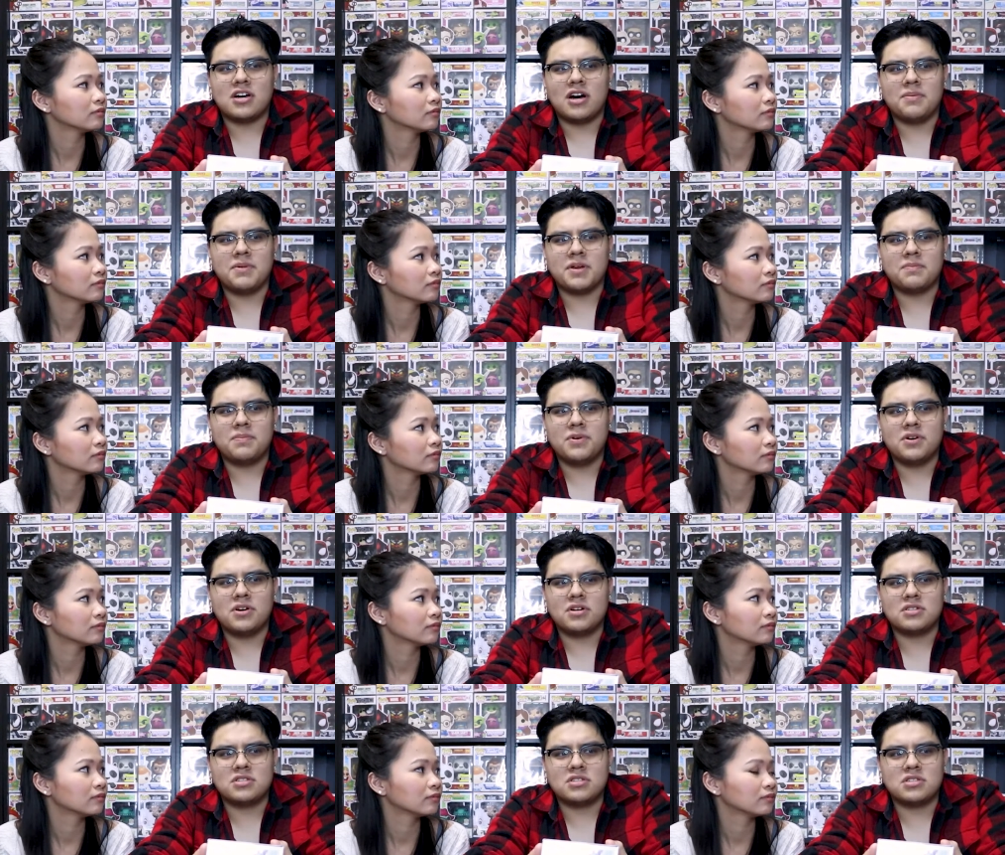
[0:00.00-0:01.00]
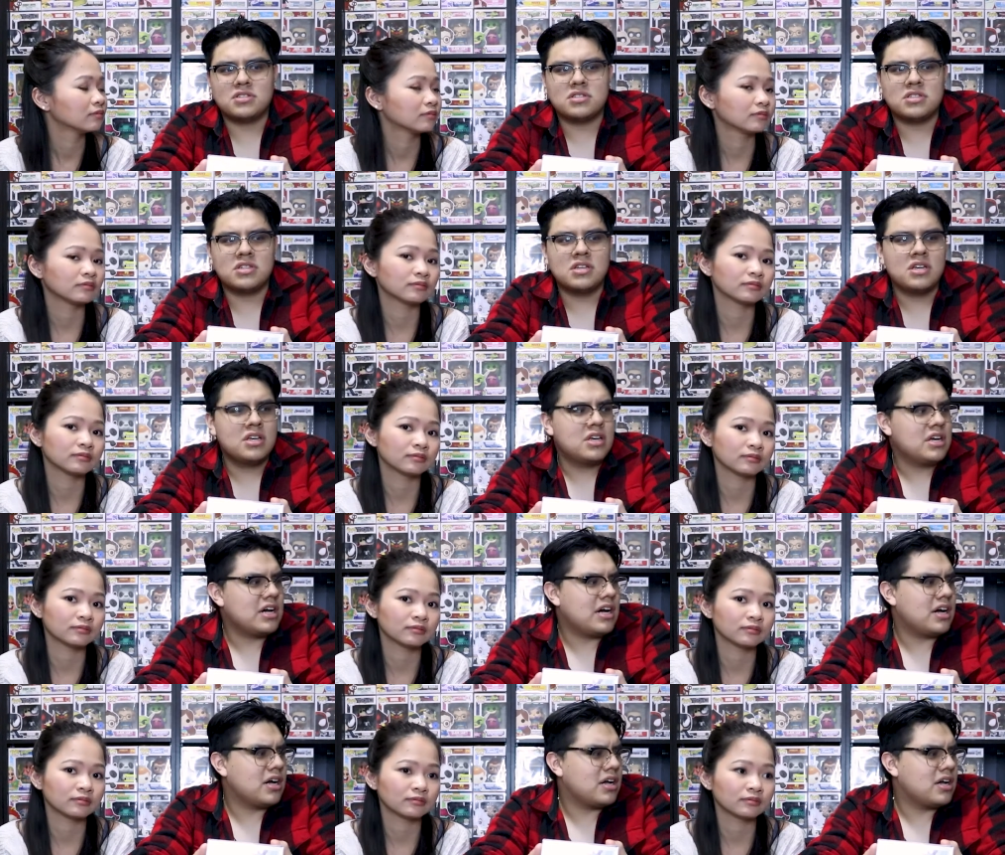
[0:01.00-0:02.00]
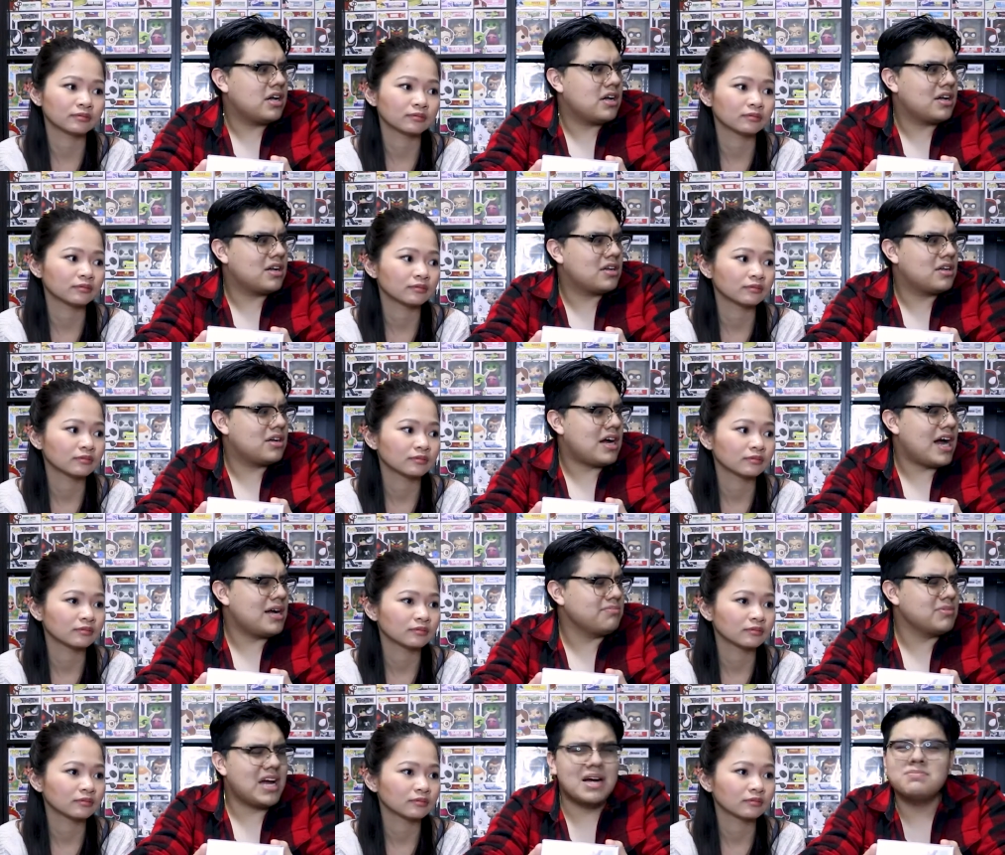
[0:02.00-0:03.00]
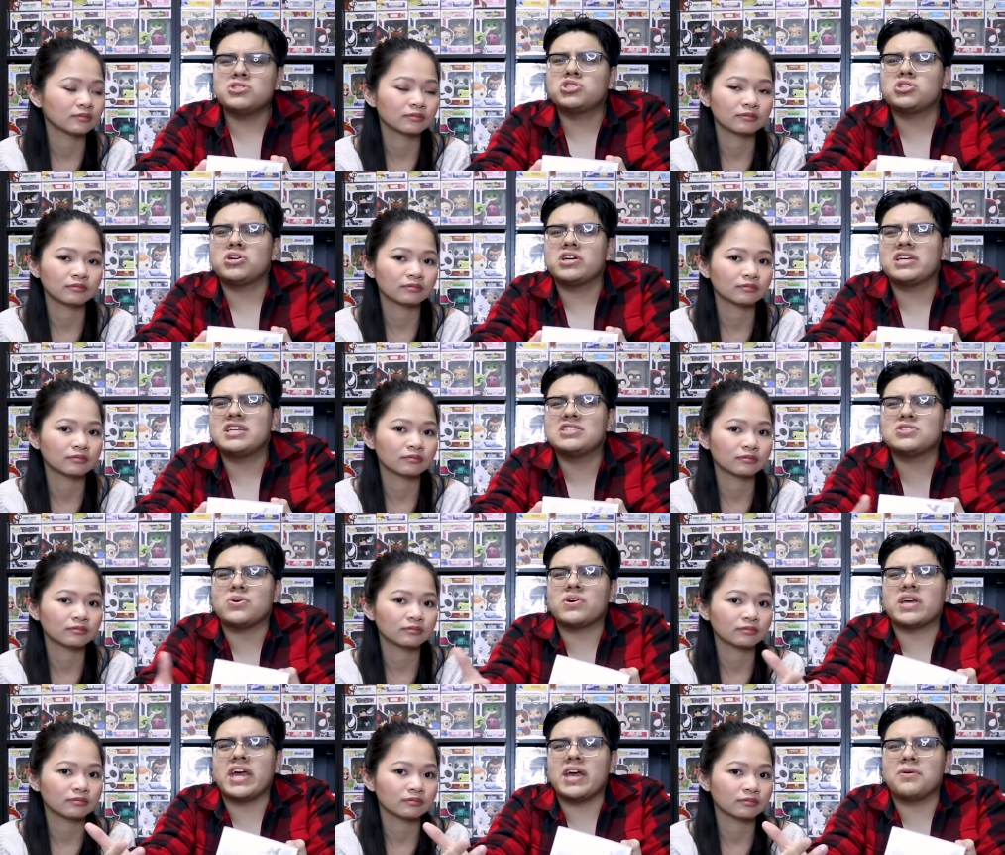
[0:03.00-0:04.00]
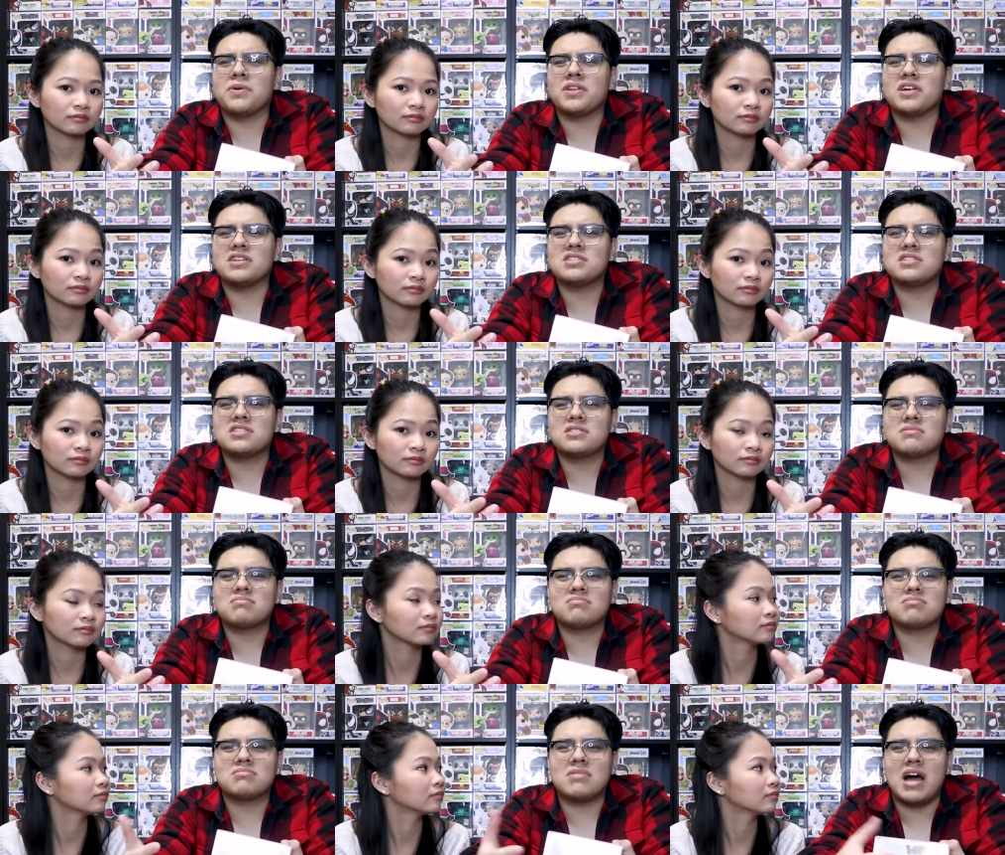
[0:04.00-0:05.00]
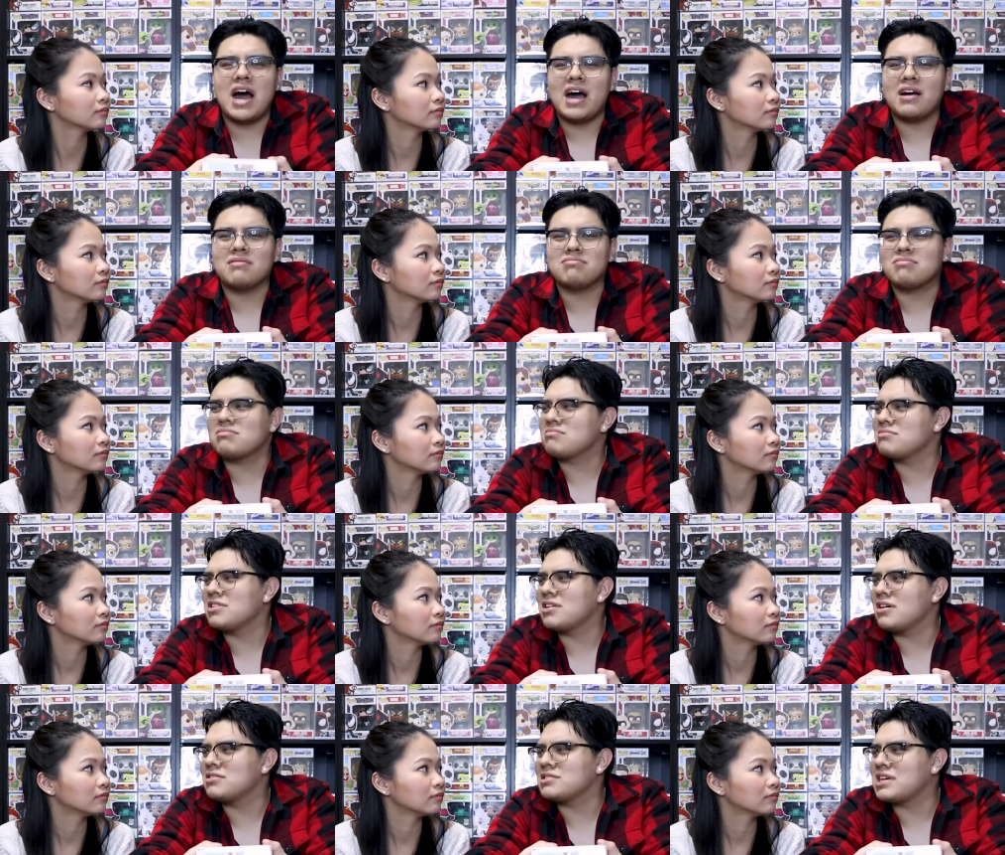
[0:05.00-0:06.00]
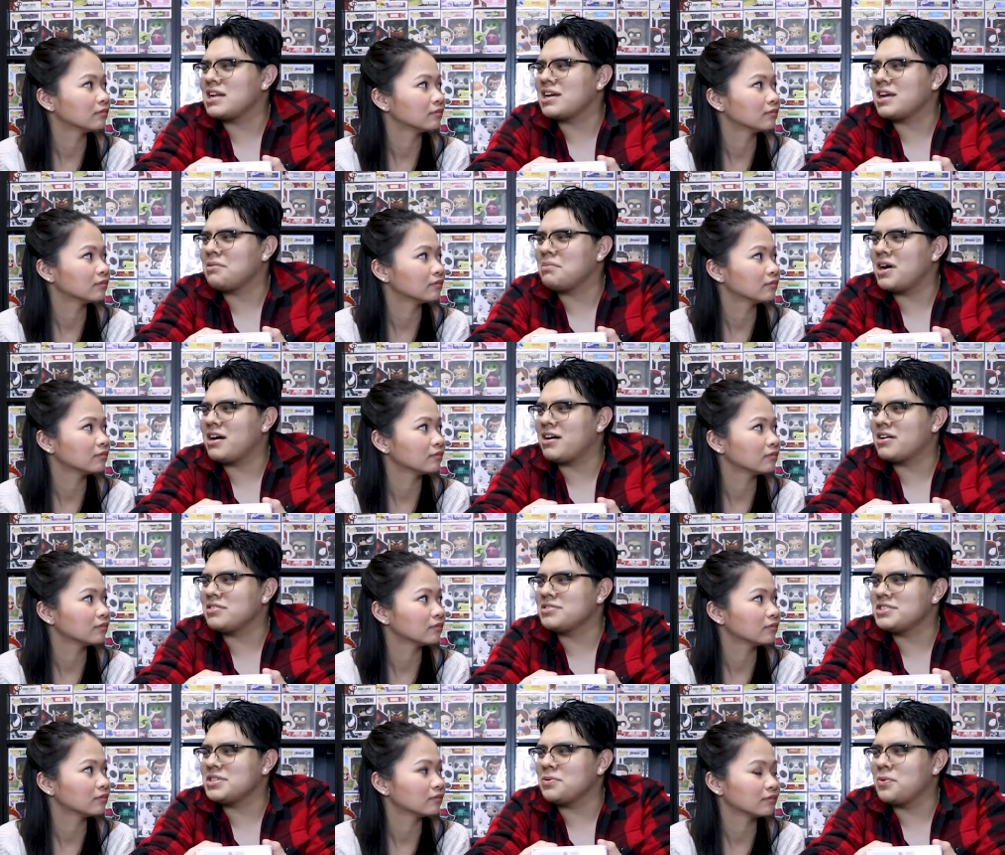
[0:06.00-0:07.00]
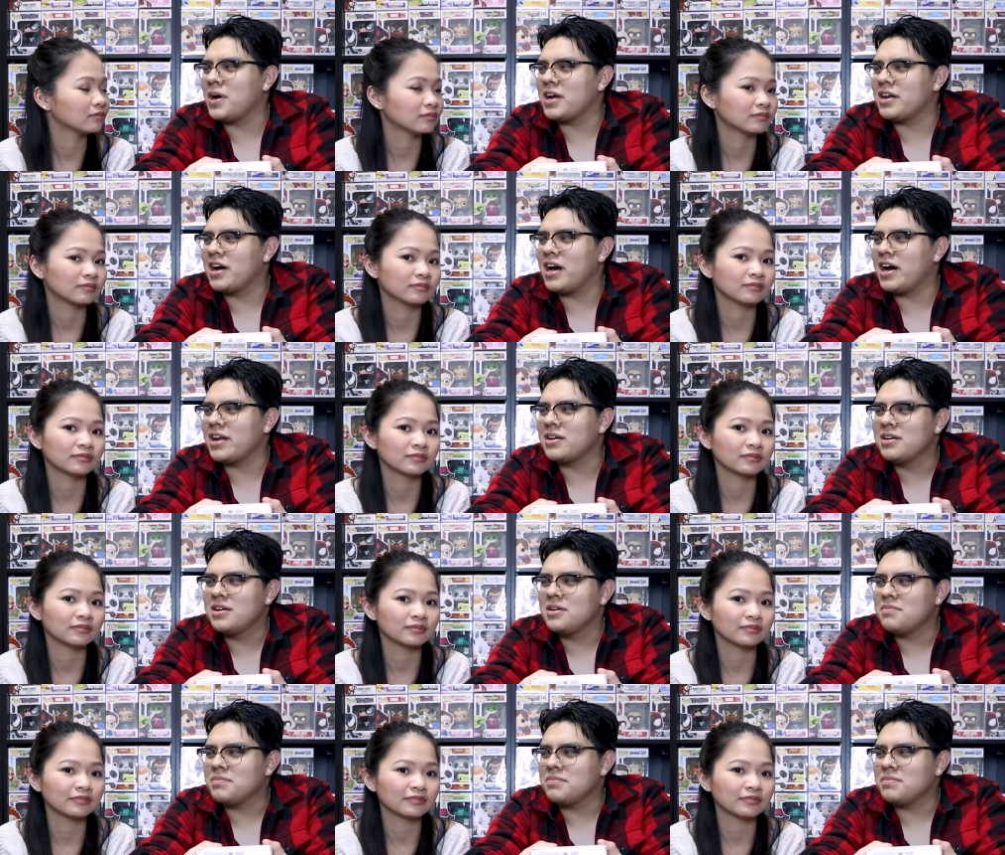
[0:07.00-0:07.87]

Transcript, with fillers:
Speaker 1: comic books. I'm I'm sure he's okay with us, uh, you know, shouting him out. I don't see why not.